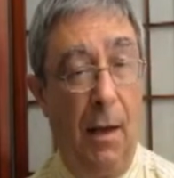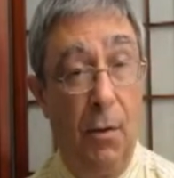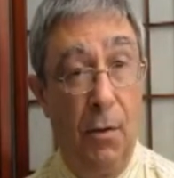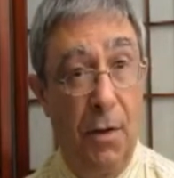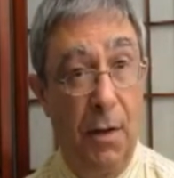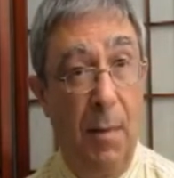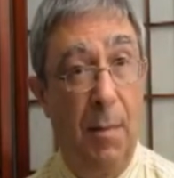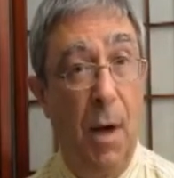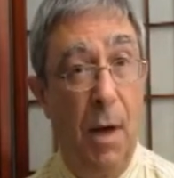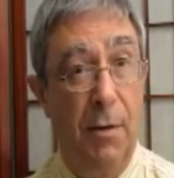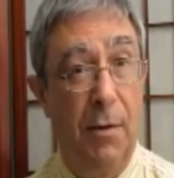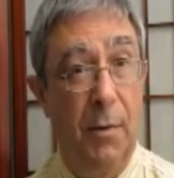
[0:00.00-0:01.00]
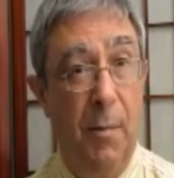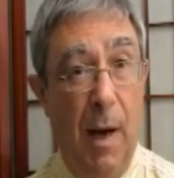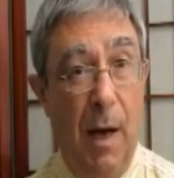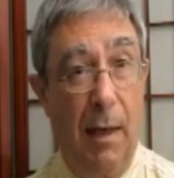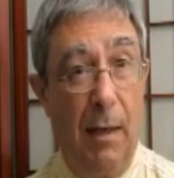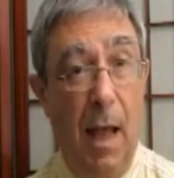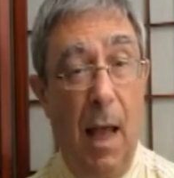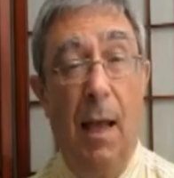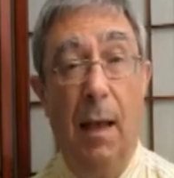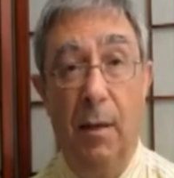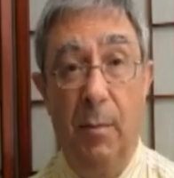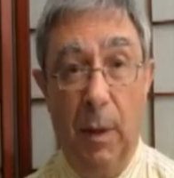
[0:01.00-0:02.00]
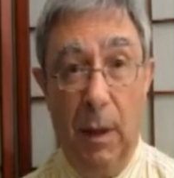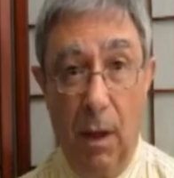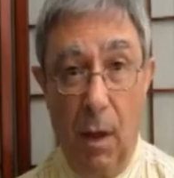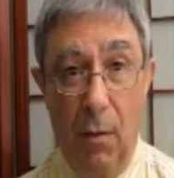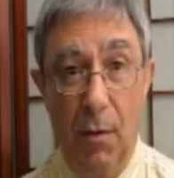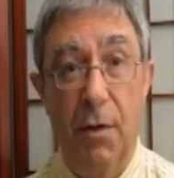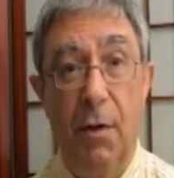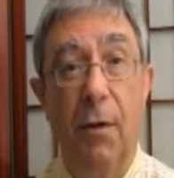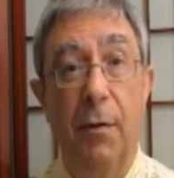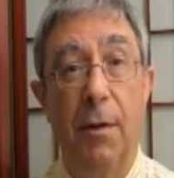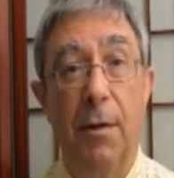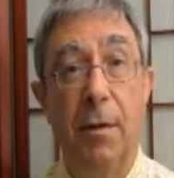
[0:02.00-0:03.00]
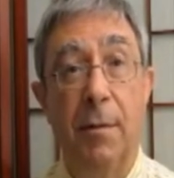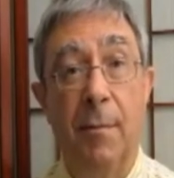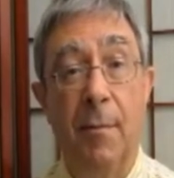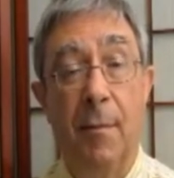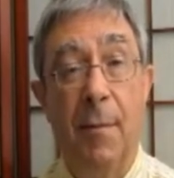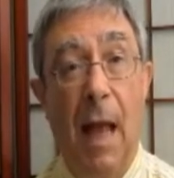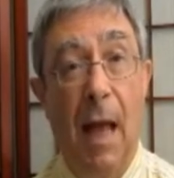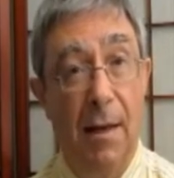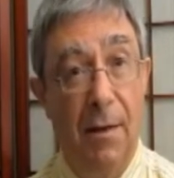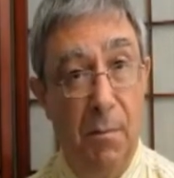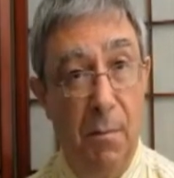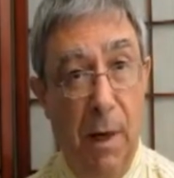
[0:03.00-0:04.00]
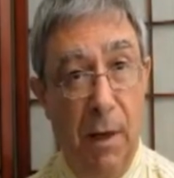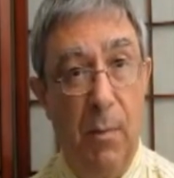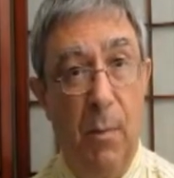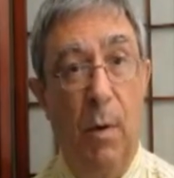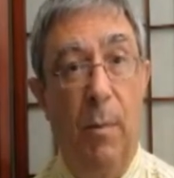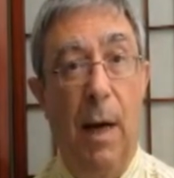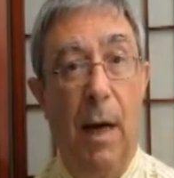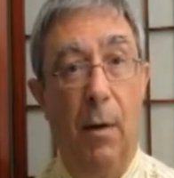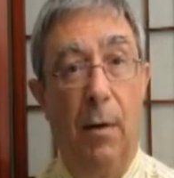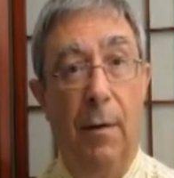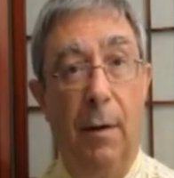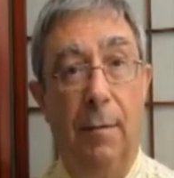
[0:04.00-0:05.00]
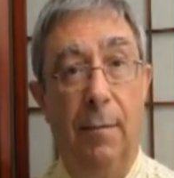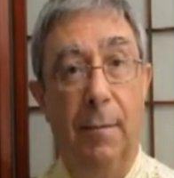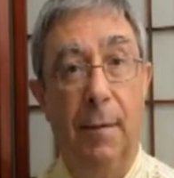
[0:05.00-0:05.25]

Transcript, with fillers: Your subconscious mind is below the surface and is much more powerful.